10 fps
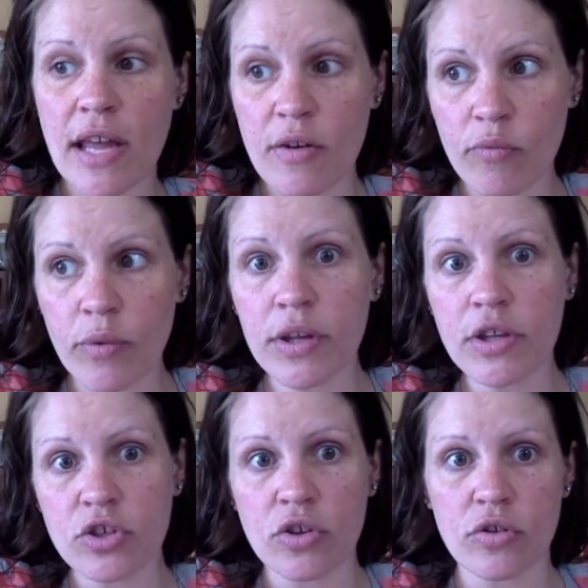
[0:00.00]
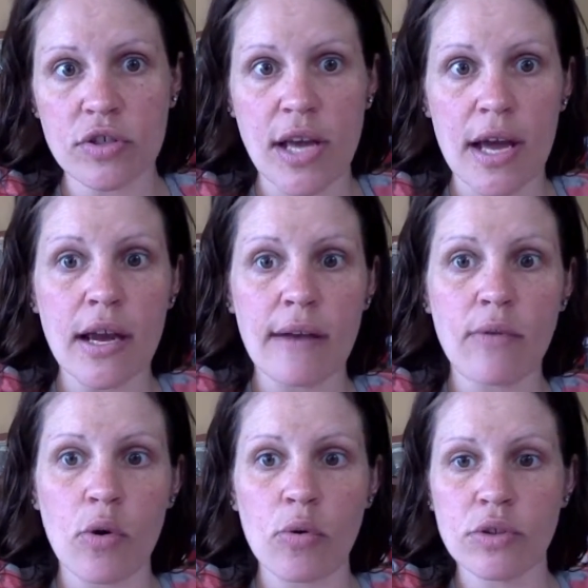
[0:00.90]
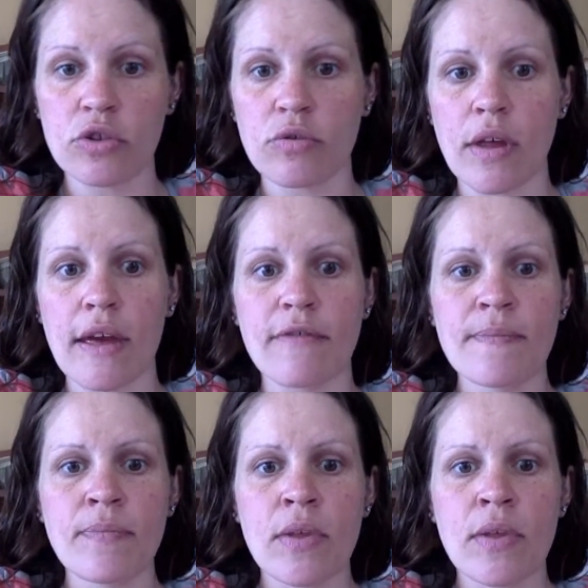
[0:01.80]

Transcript: that really sugar's got kind of a hold in your life.